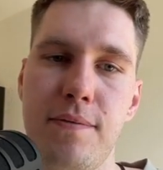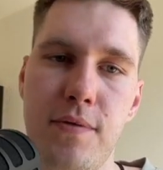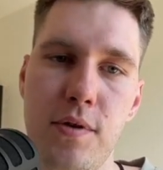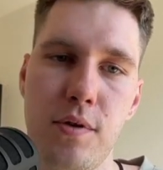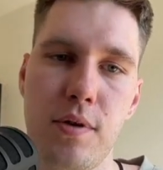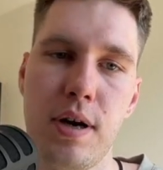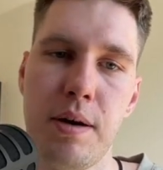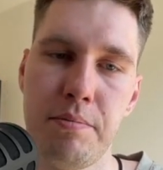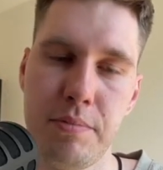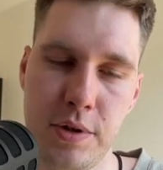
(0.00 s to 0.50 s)

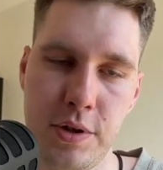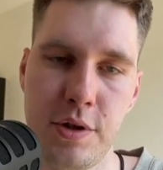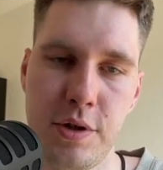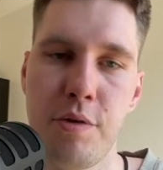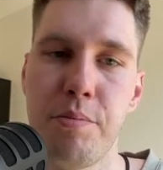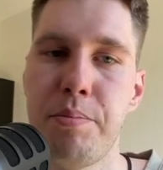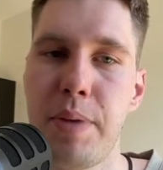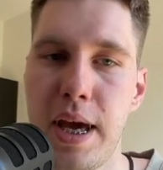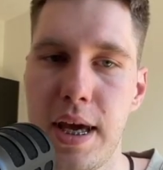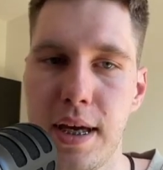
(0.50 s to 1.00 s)
I'm
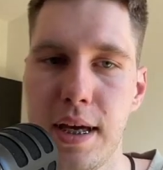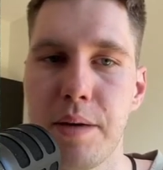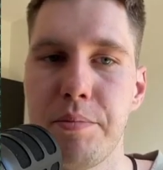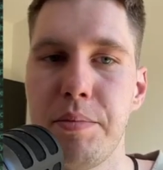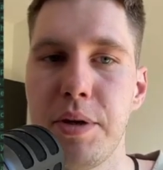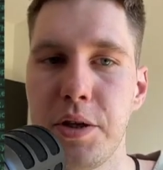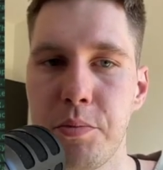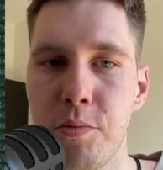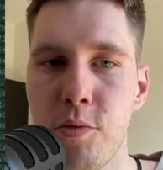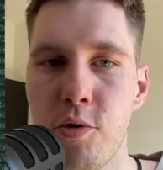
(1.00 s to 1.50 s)
paying a
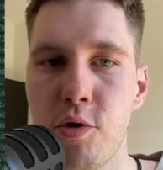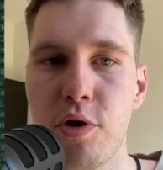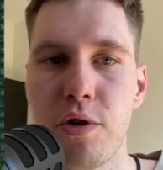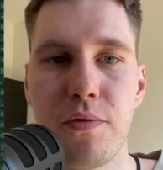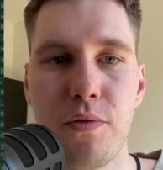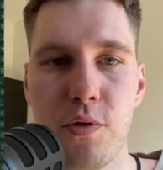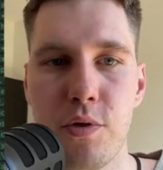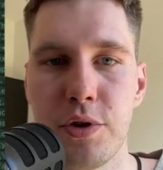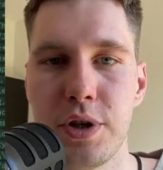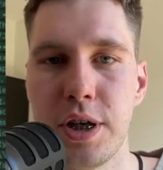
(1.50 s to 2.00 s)
bit more
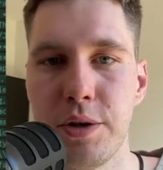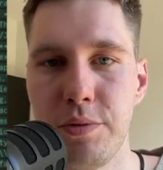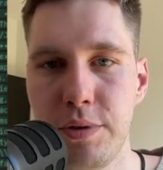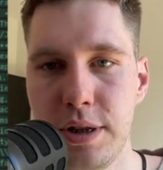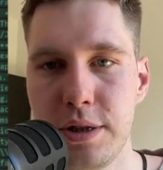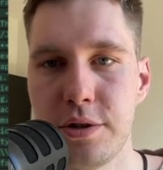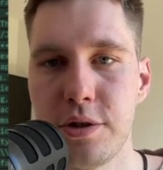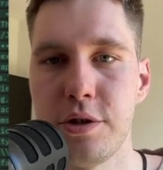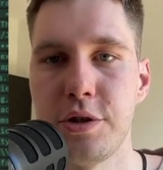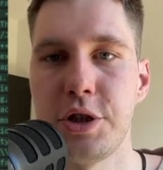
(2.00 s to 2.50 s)
for the
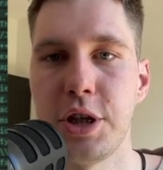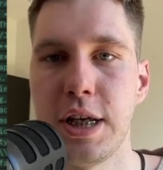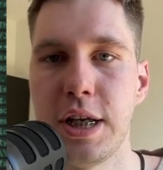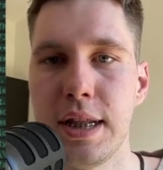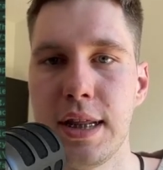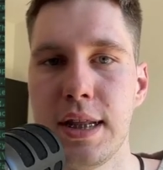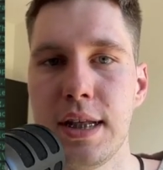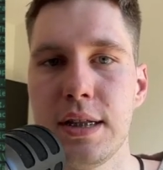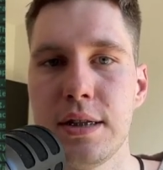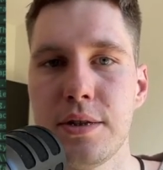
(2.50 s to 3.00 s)
research
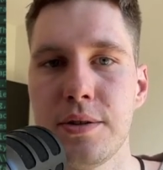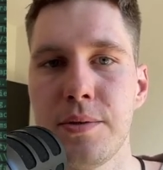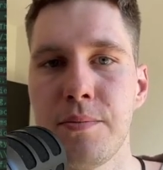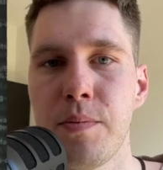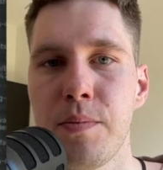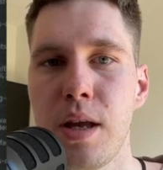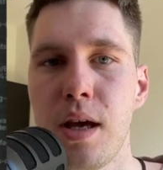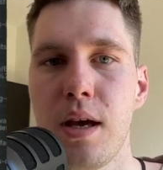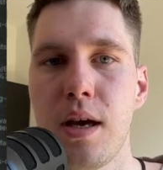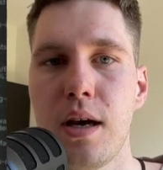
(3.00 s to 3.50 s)
in this
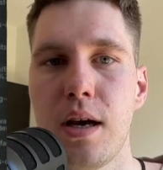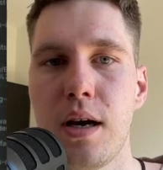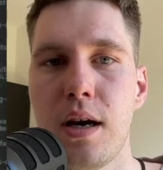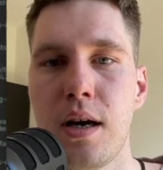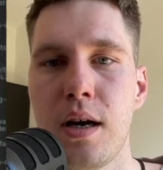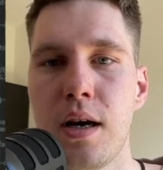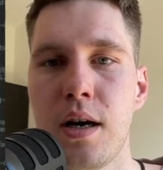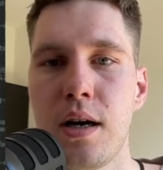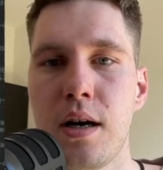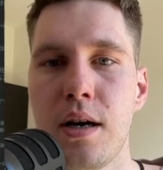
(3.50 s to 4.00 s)

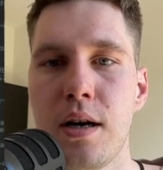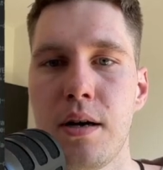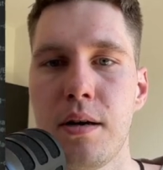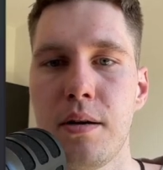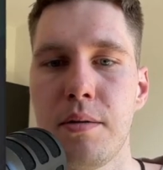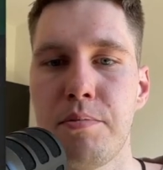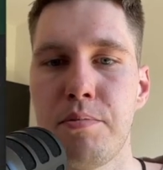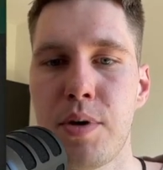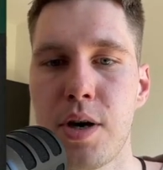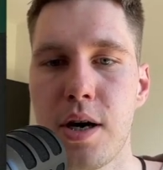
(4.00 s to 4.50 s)

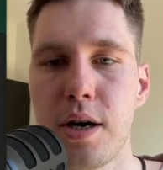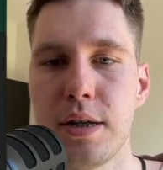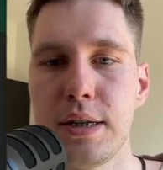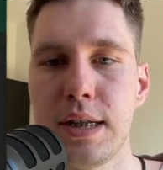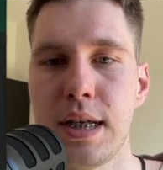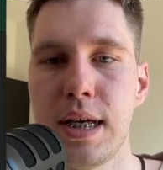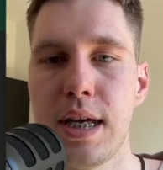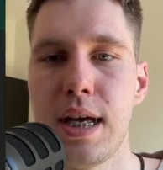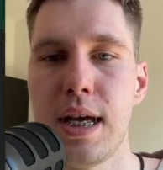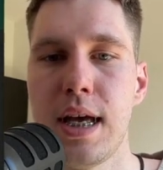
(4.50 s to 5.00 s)
part.
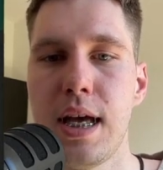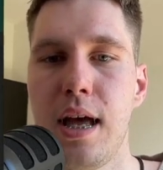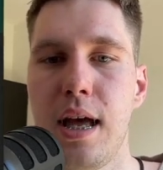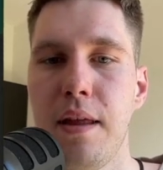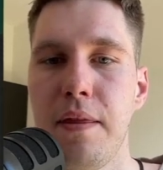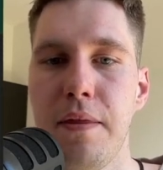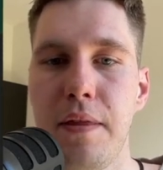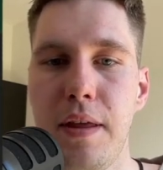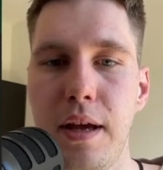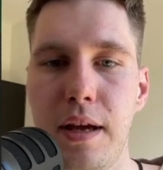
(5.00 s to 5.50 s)

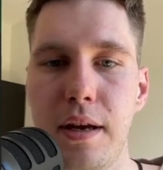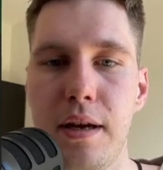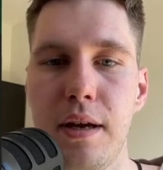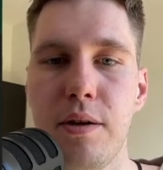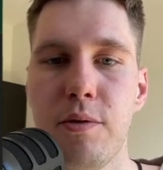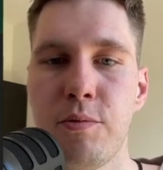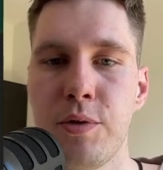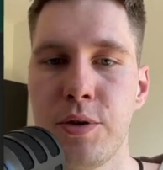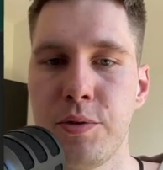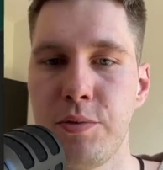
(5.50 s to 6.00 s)
And then
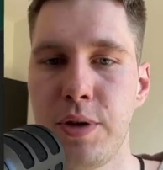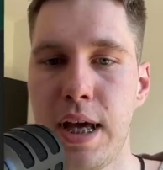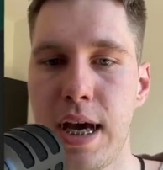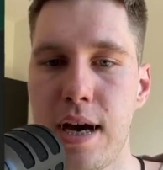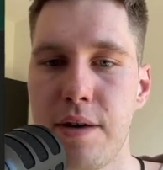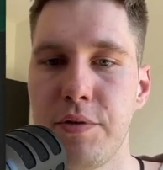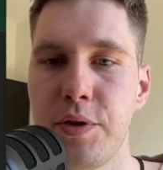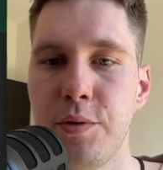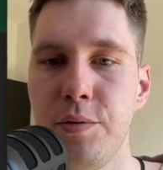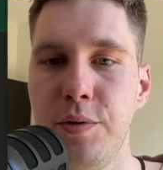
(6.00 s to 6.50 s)
when we
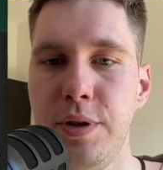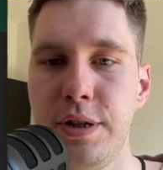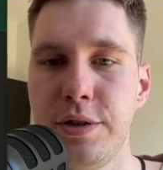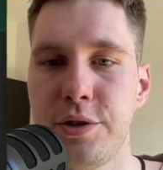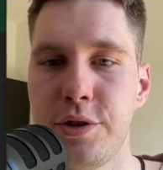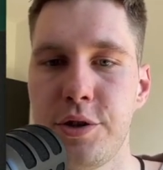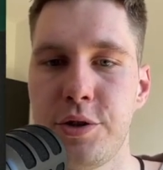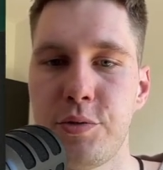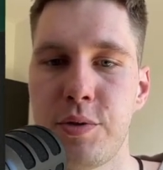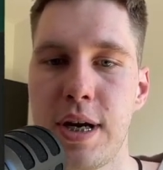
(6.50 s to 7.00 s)
have the
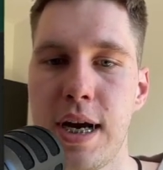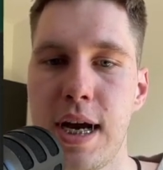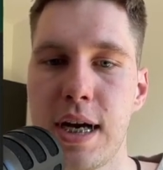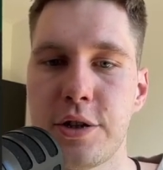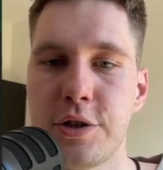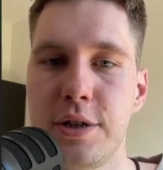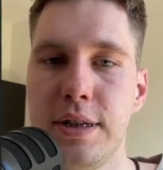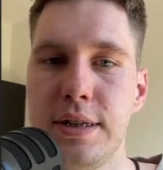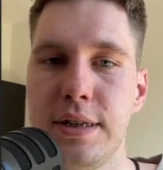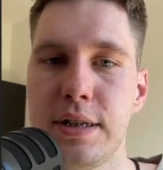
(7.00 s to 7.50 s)
research, we're
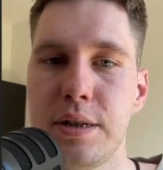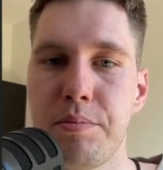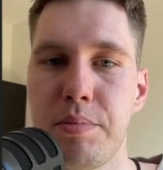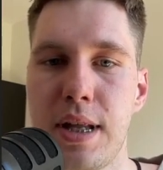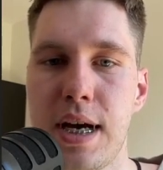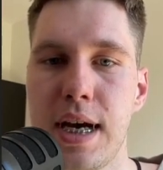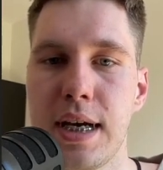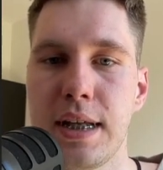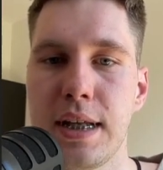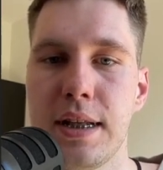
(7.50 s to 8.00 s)
actually
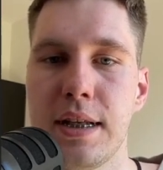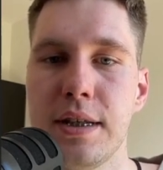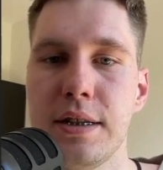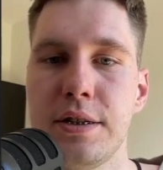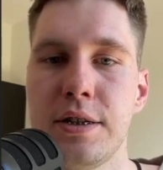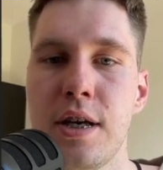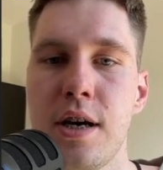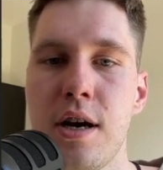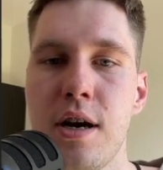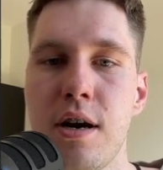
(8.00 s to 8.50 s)
supplying this
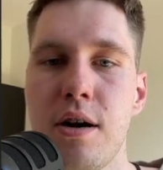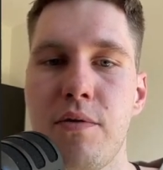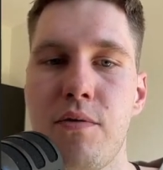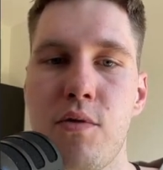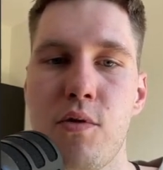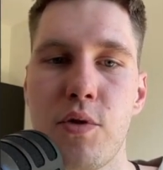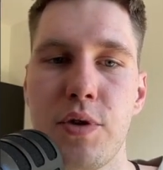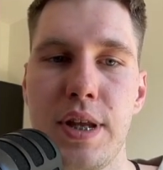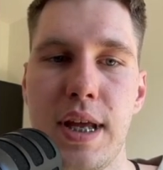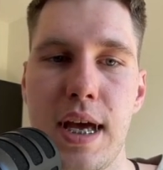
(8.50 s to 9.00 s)

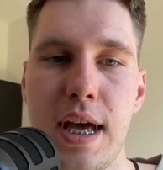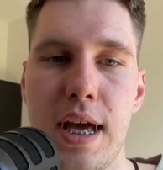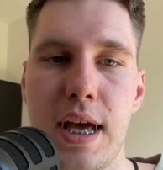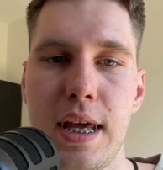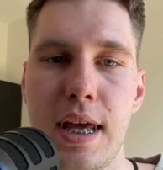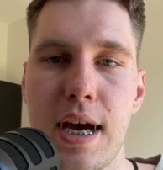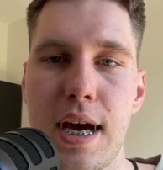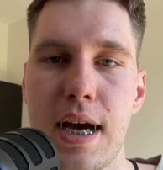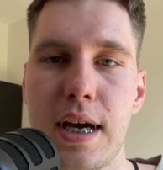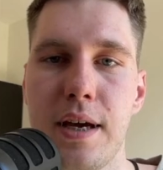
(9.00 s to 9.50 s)
for the
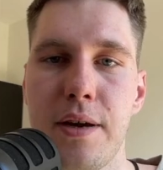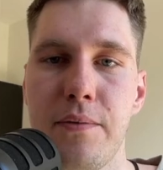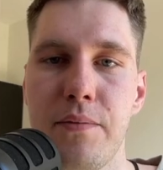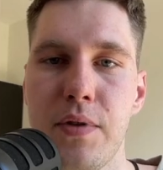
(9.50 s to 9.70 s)
AI.